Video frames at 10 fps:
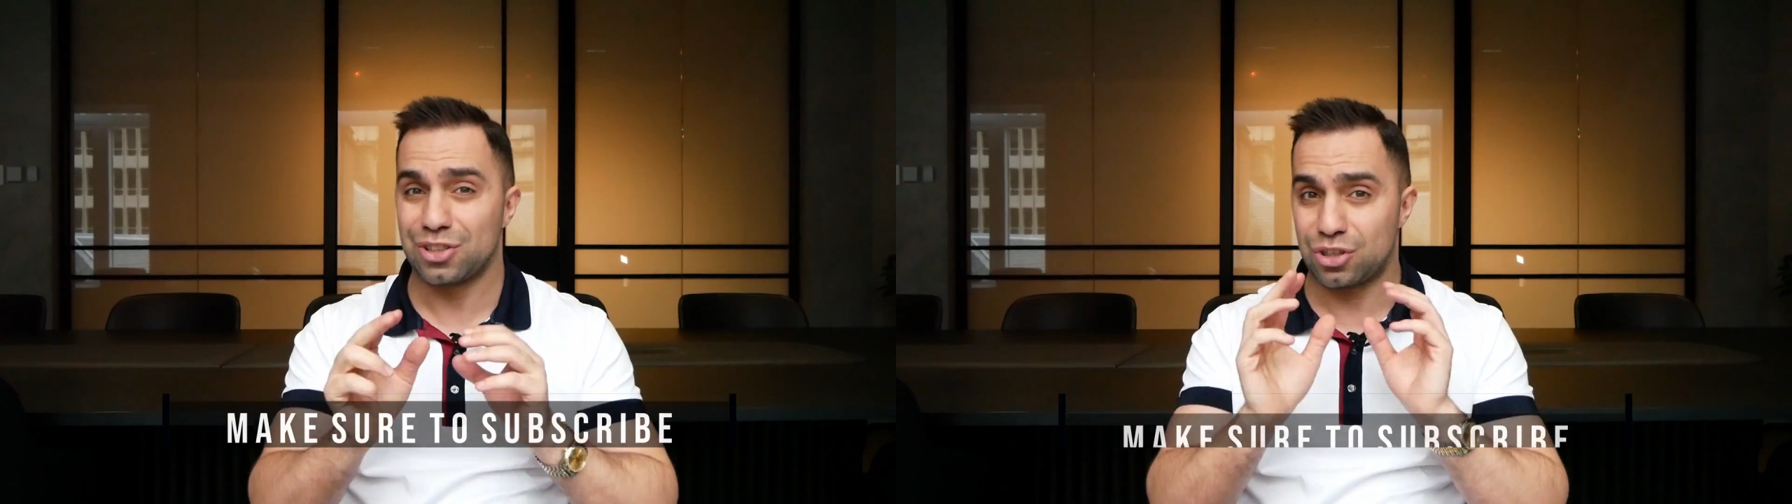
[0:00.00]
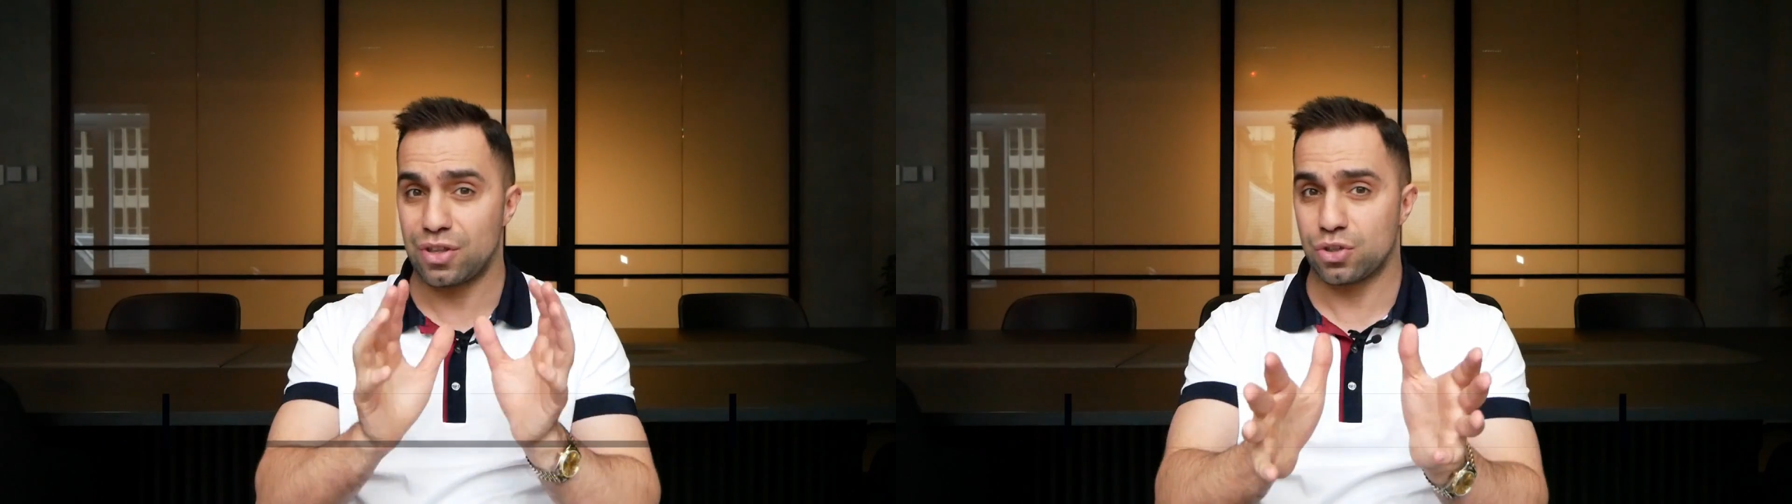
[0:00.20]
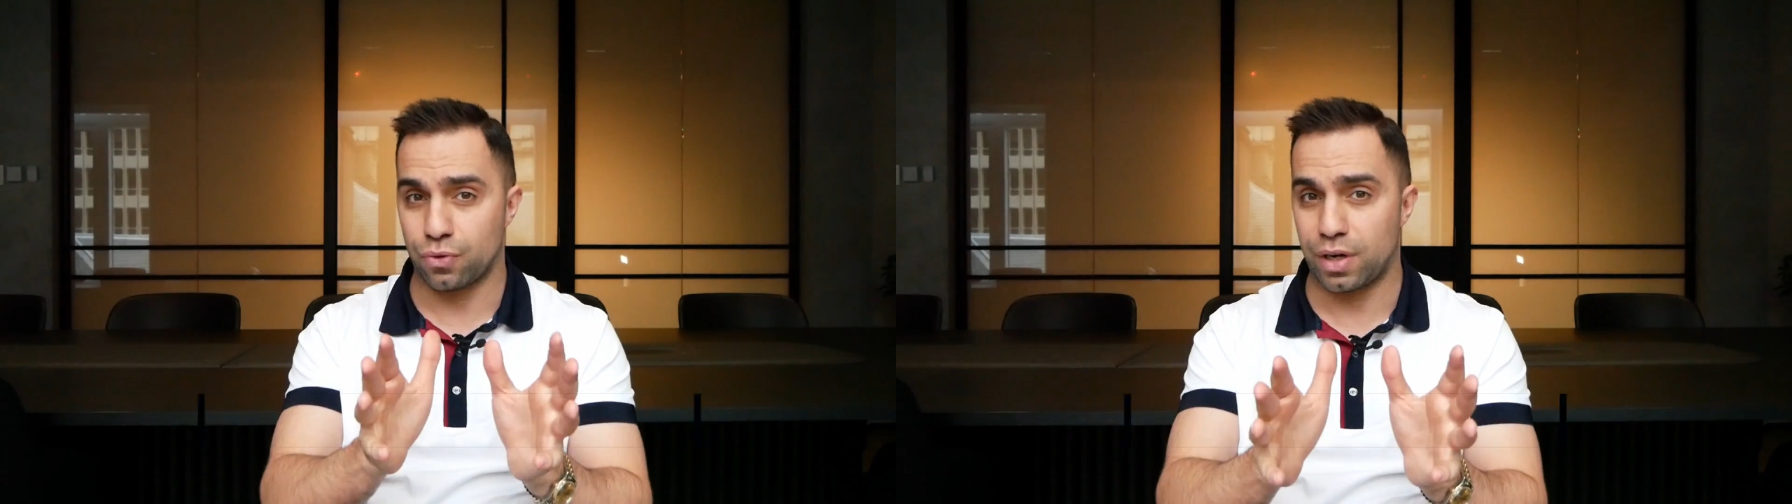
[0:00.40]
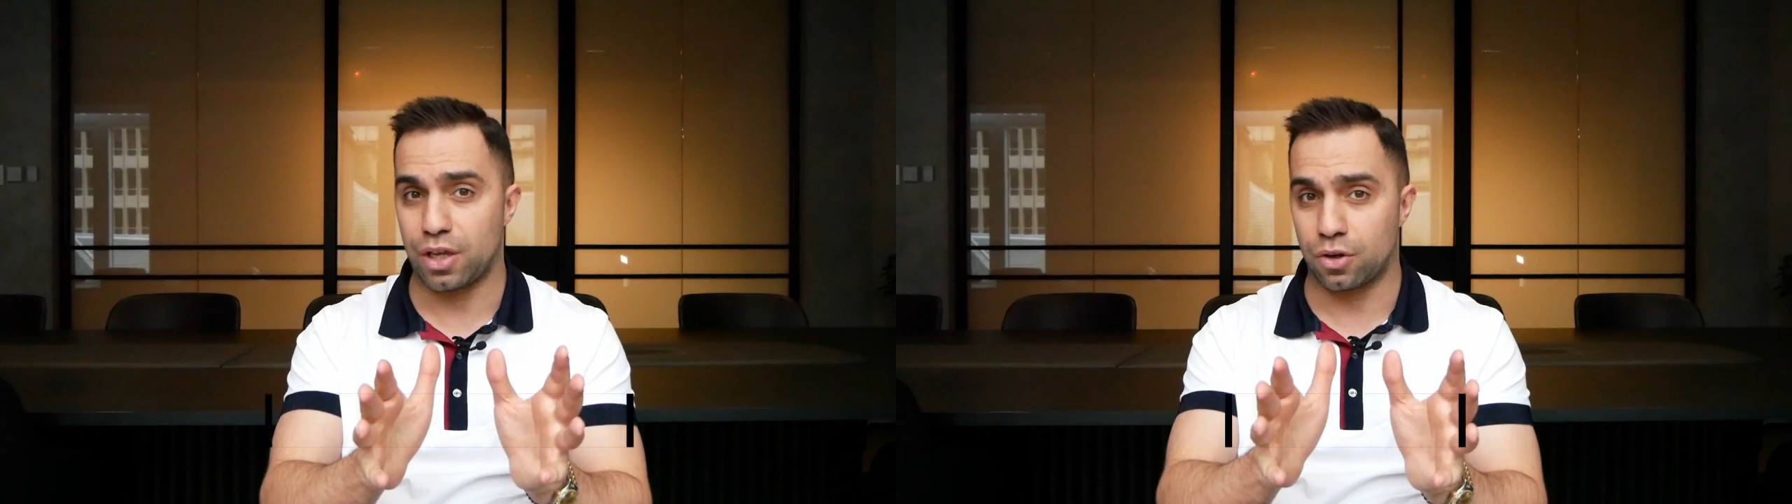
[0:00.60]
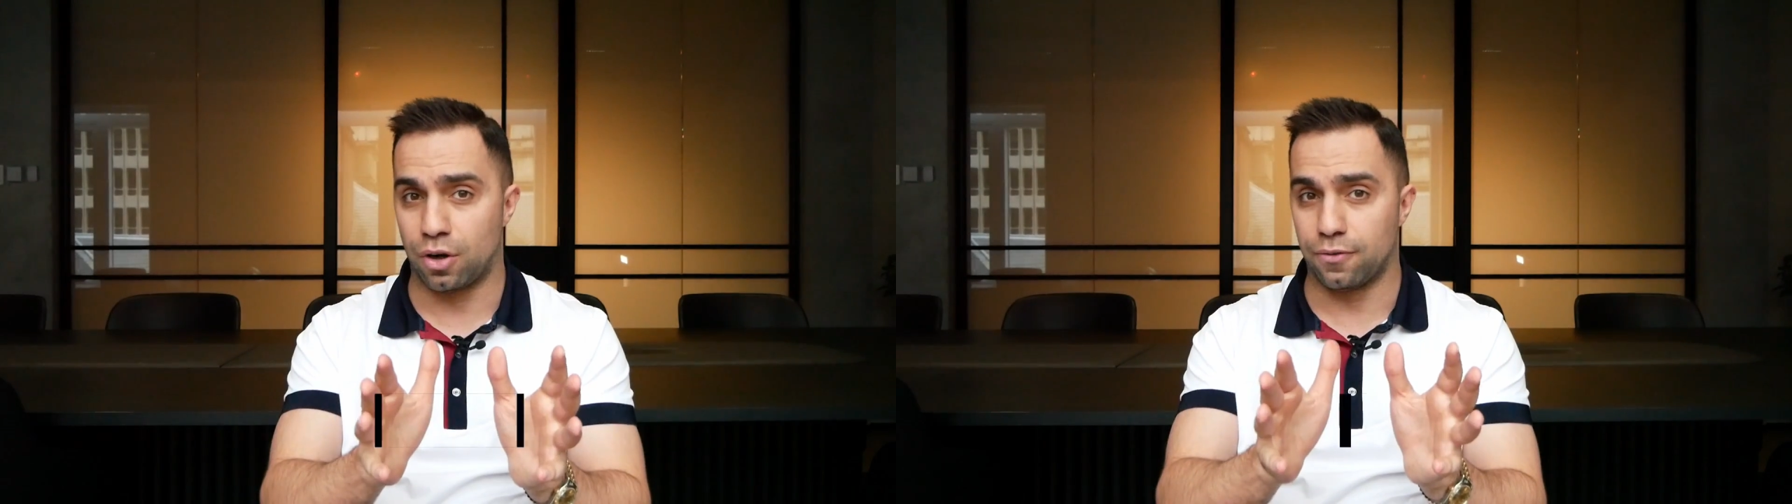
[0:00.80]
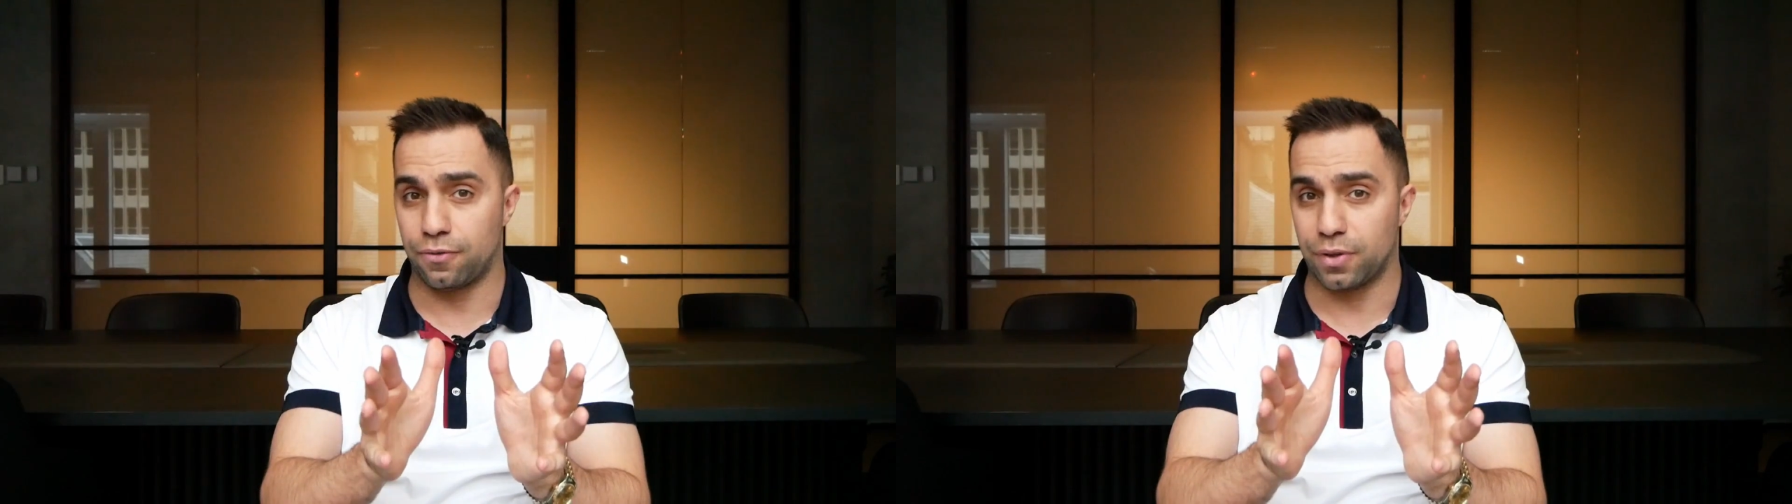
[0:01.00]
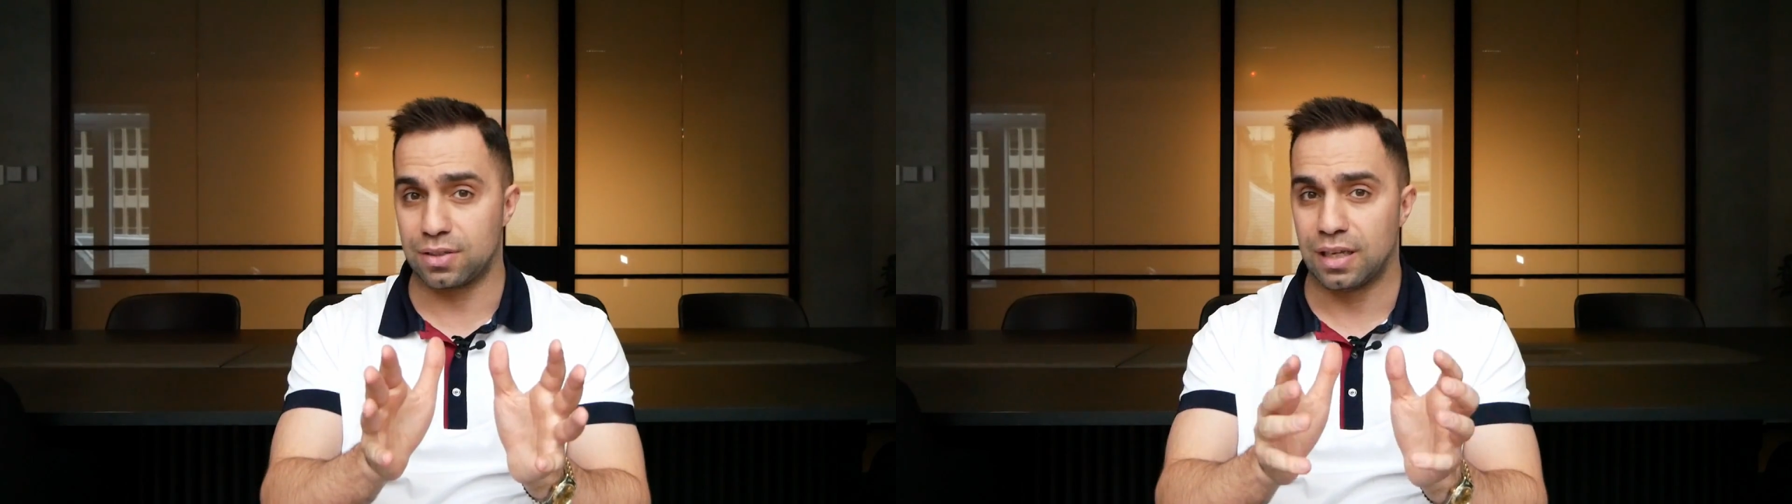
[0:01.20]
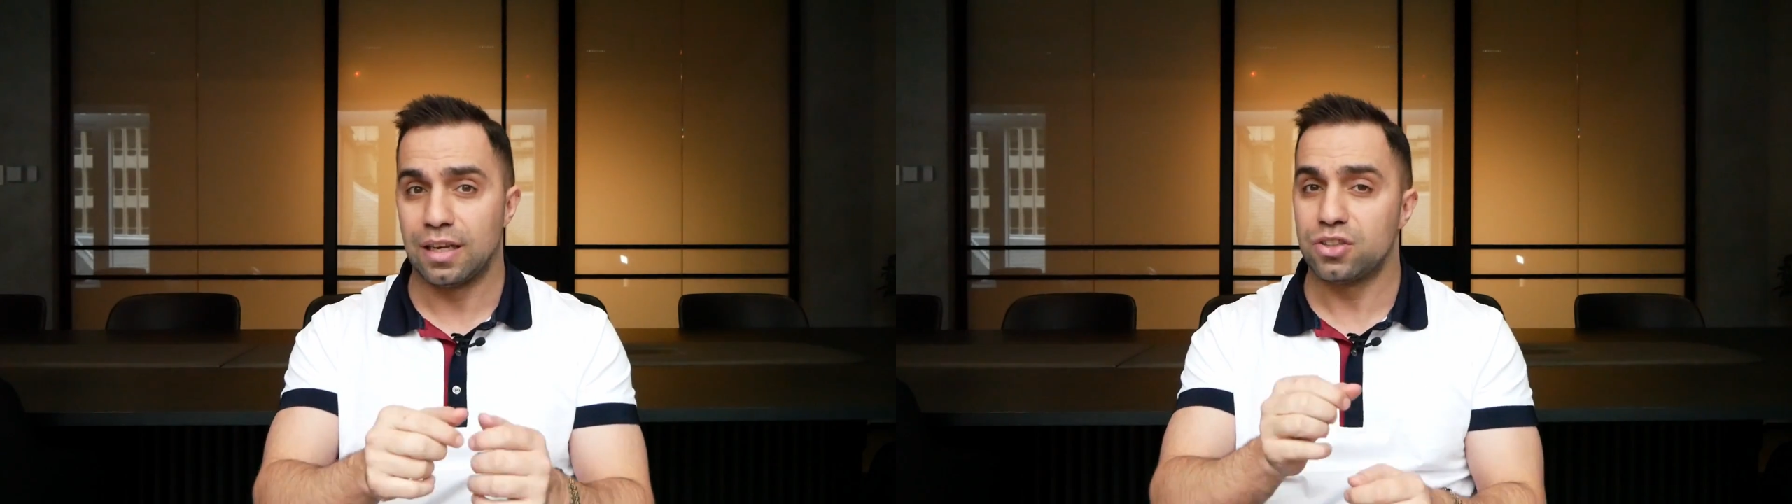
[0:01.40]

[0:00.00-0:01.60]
So there's already a conflict.